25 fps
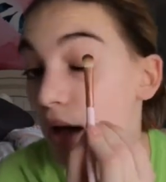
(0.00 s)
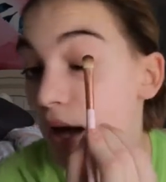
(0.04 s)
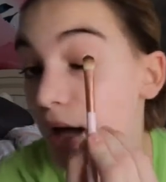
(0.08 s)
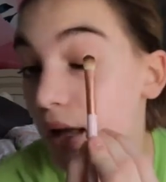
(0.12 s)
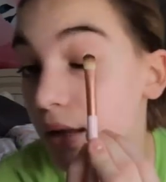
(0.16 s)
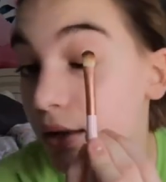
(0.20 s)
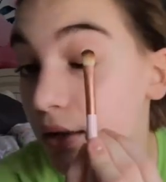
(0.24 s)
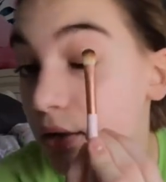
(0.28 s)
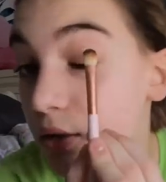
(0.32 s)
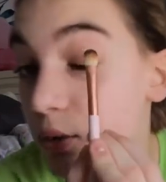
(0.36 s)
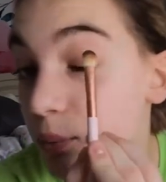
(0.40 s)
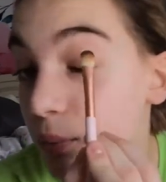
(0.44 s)

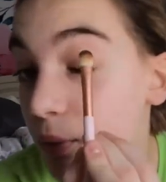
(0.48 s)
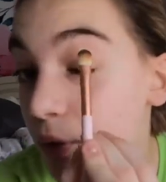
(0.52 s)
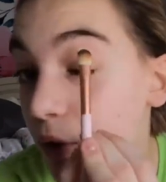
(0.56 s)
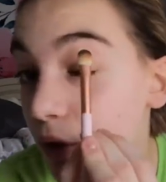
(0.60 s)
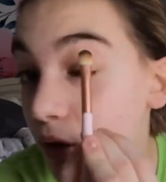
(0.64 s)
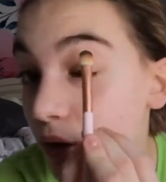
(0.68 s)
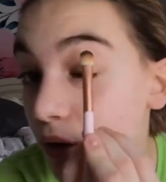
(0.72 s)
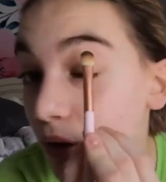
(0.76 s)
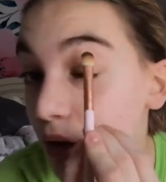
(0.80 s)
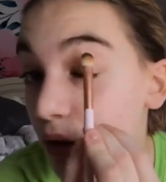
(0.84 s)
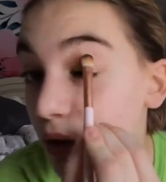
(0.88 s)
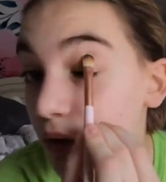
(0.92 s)
and then you
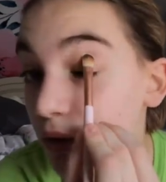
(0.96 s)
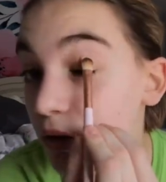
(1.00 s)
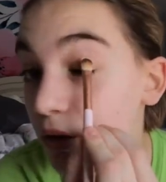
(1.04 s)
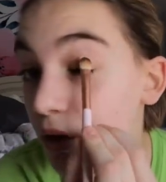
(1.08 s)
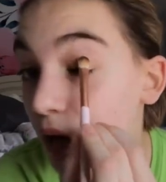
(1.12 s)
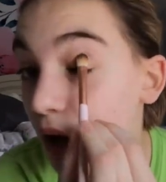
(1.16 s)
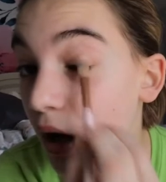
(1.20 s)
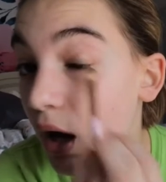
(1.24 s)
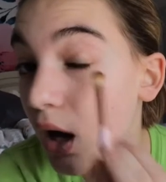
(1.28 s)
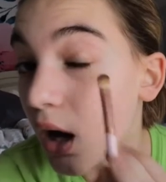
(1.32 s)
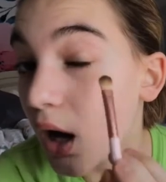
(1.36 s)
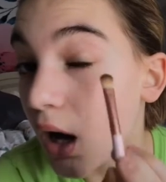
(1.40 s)
put it on
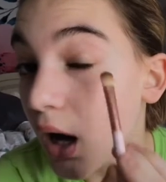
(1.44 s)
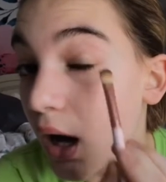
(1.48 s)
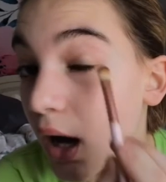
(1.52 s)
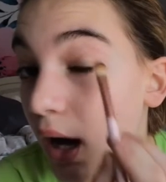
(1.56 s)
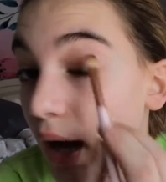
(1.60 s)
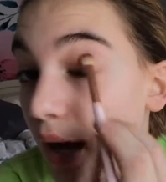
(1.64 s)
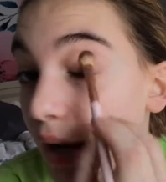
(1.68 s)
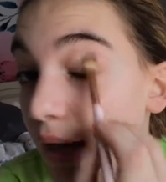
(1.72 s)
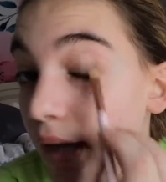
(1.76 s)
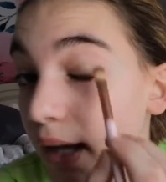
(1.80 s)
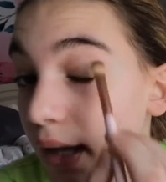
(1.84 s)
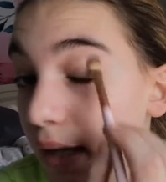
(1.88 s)
your
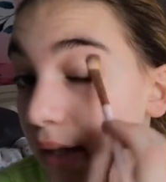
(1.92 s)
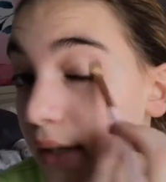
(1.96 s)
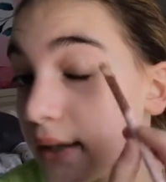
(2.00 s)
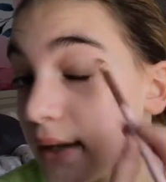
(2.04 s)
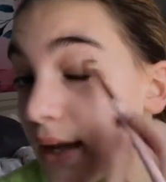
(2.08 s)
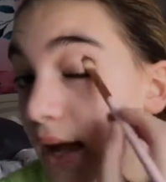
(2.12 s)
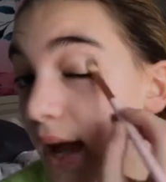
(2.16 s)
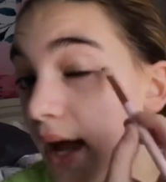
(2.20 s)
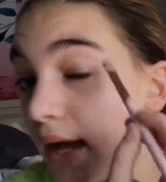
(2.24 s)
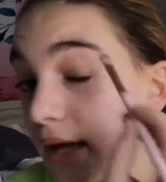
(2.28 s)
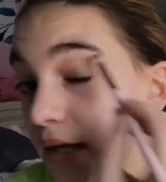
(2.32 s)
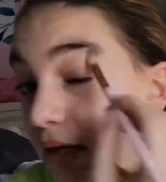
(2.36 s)
eye and it
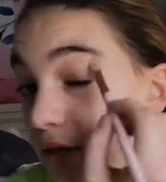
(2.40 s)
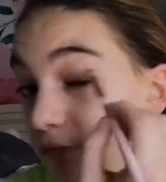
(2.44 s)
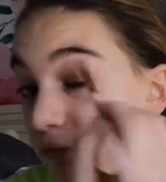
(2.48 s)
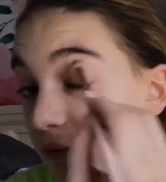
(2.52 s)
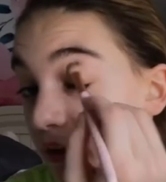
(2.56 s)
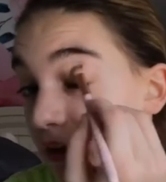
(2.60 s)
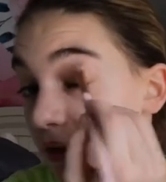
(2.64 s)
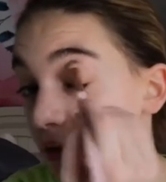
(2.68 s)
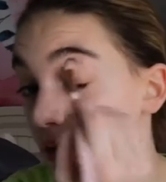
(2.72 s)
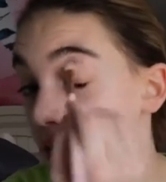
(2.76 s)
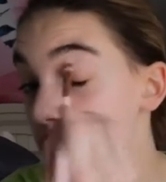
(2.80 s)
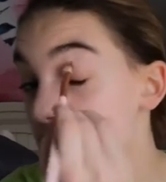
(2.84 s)
kind of
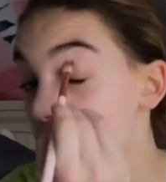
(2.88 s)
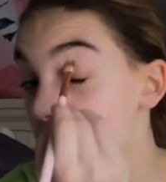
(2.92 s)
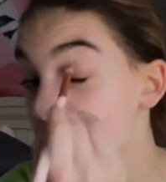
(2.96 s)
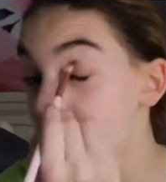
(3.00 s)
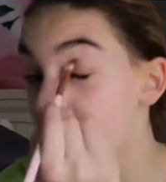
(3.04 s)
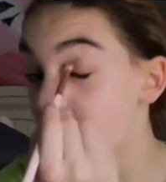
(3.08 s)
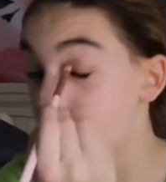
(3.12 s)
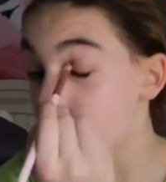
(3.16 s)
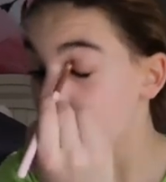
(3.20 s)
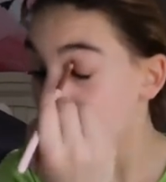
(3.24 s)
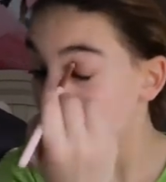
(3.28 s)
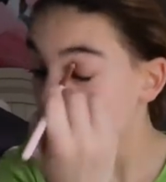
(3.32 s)
like goes
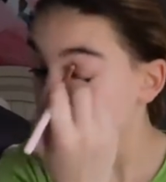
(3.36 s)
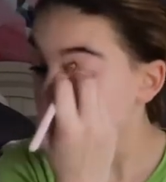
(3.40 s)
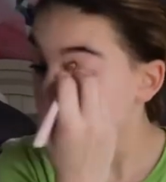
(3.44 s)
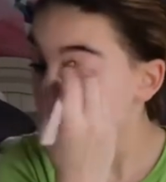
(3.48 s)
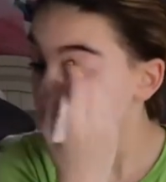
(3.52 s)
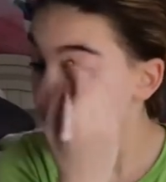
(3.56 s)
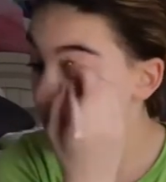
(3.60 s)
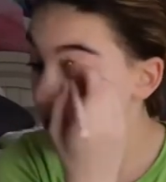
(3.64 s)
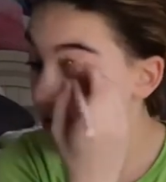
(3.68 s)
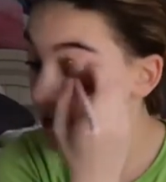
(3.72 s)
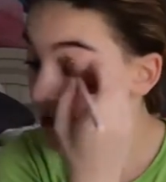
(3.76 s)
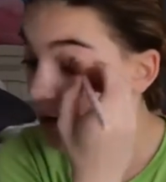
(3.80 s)
away a little
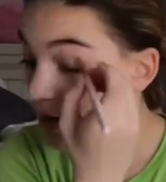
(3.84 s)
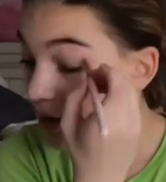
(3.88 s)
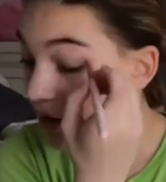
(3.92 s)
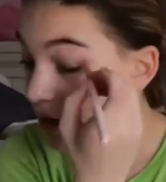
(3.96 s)
bit.